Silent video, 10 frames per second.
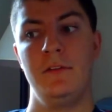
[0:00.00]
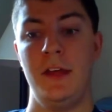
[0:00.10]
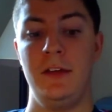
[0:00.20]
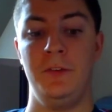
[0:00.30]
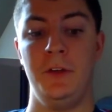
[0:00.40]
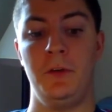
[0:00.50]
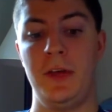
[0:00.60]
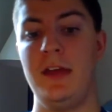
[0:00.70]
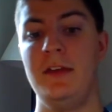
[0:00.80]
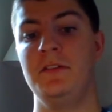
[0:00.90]
Thankfully,
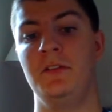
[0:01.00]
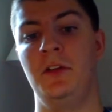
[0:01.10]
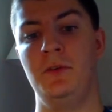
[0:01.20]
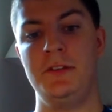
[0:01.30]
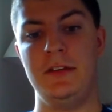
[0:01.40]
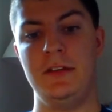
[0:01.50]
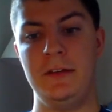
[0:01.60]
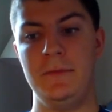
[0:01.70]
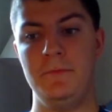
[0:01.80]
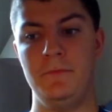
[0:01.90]
Okazie
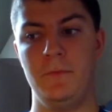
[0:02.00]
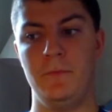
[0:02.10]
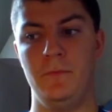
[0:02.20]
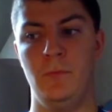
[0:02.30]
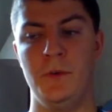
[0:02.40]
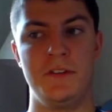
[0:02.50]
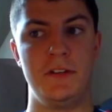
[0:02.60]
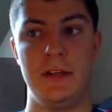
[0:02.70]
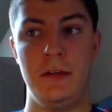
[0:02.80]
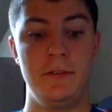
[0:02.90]
Olozie was
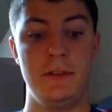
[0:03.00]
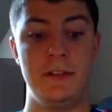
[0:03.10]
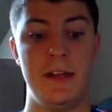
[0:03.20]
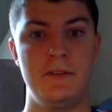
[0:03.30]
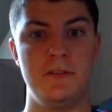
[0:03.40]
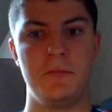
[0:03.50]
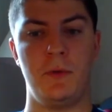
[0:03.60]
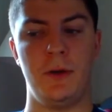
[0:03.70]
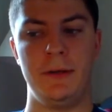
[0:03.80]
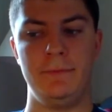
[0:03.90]
in a dead
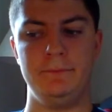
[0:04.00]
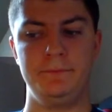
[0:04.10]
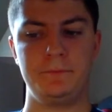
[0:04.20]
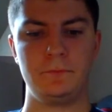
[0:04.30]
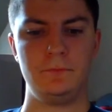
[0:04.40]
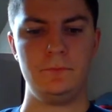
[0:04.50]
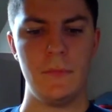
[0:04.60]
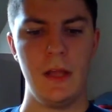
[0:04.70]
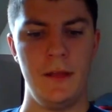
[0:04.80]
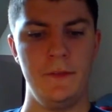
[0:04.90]
sprint
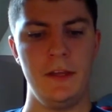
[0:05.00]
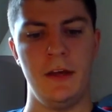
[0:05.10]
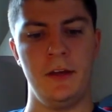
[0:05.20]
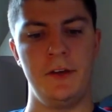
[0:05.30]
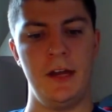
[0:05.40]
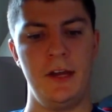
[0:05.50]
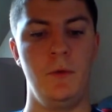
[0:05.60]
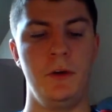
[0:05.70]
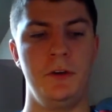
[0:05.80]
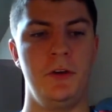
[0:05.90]
on the
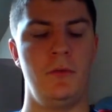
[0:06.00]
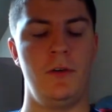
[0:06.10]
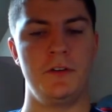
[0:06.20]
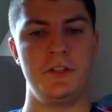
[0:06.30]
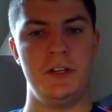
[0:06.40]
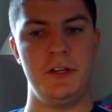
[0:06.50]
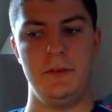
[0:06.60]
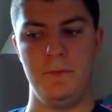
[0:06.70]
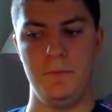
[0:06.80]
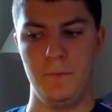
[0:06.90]
91-yard rush, and he
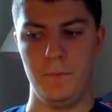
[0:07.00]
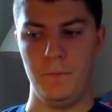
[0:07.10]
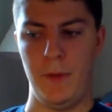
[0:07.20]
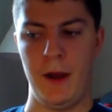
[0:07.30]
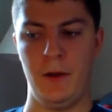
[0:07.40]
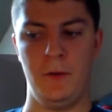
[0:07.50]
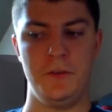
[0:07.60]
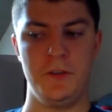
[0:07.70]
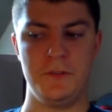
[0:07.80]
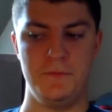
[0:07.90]

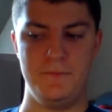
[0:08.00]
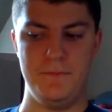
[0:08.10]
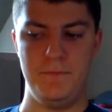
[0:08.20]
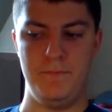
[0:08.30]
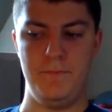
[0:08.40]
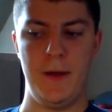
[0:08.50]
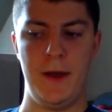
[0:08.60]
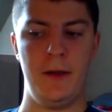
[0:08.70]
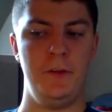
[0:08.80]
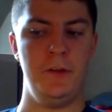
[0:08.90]
just
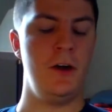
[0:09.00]
barely